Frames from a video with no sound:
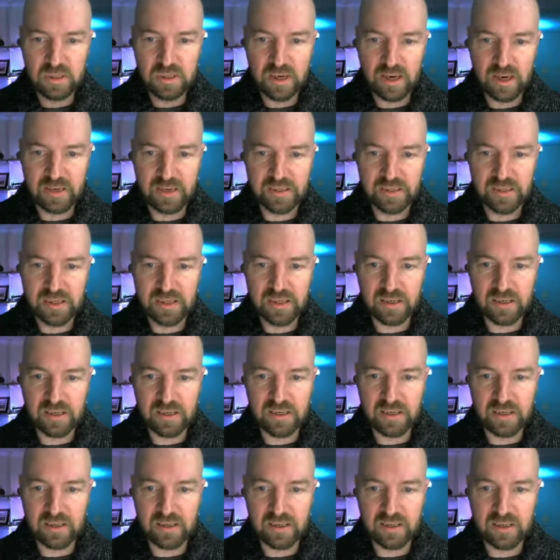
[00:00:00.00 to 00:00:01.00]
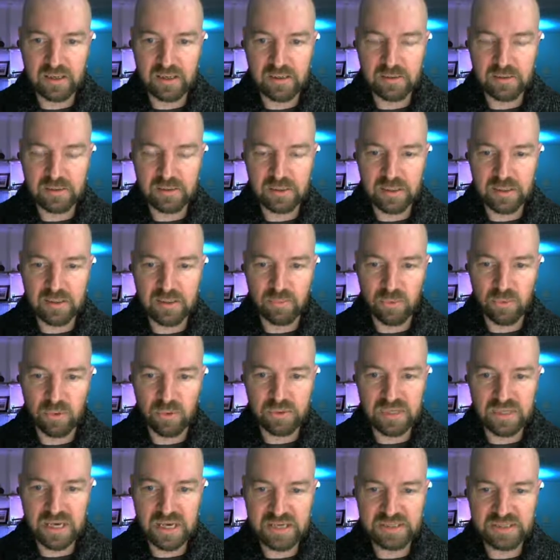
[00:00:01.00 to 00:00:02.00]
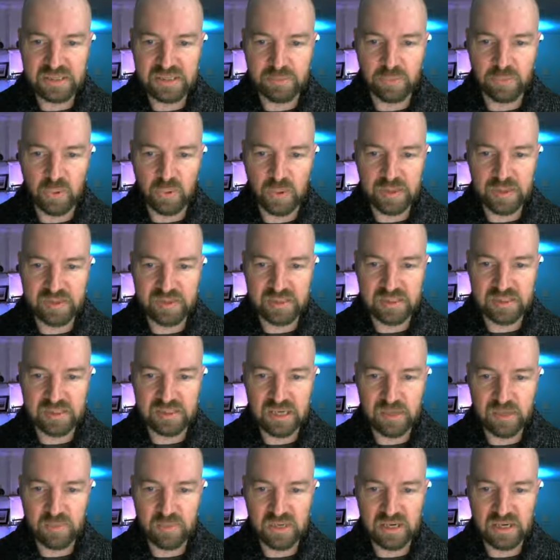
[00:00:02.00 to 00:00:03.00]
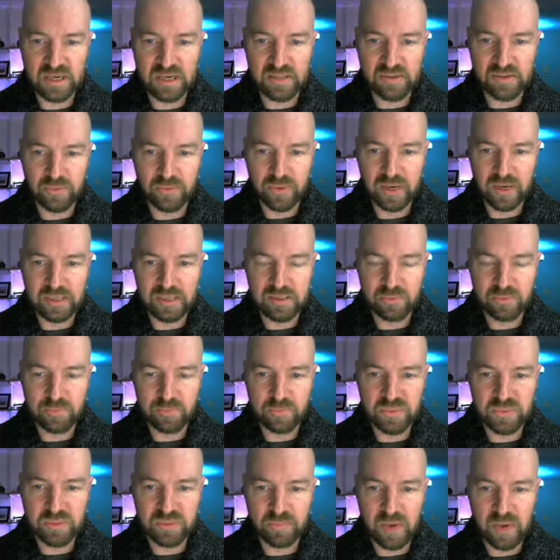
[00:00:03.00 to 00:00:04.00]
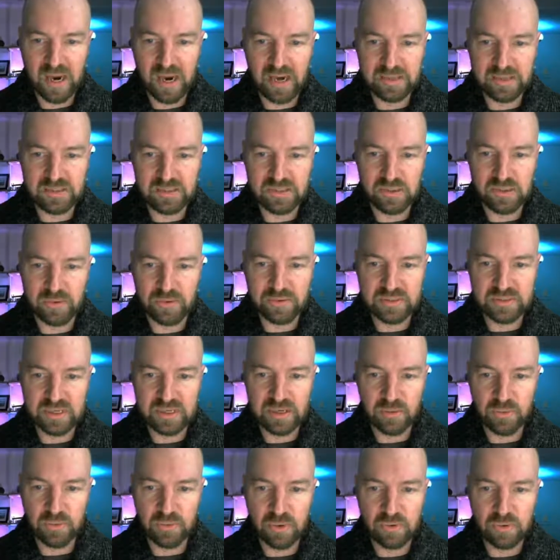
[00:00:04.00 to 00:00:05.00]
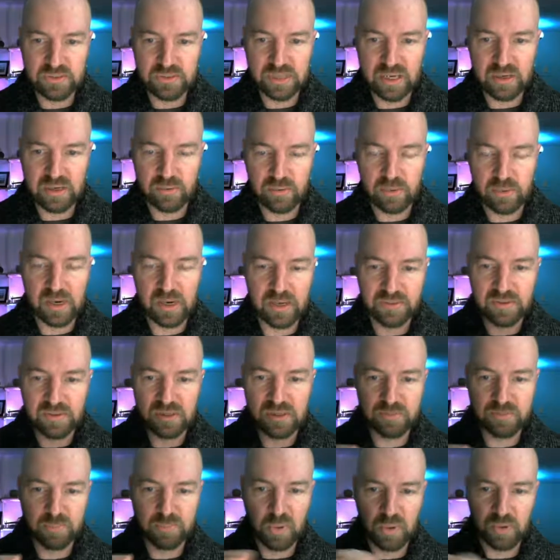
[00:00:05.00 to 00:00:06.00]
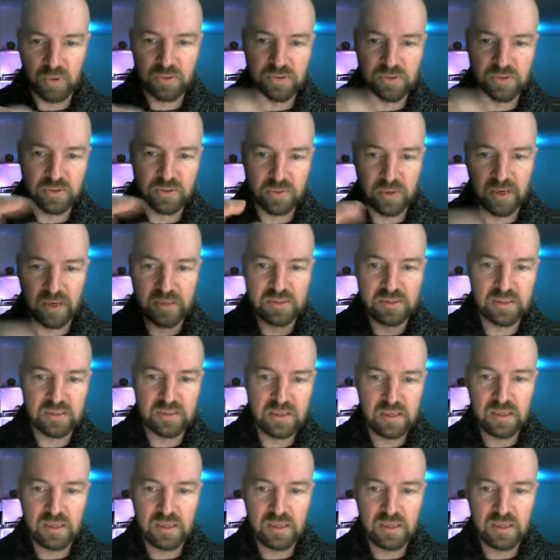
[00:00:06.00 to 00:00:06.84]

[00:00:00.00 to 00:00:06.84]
I get a rotation point that's going to be at the right spot. So it's going to rotate around this bolt, right?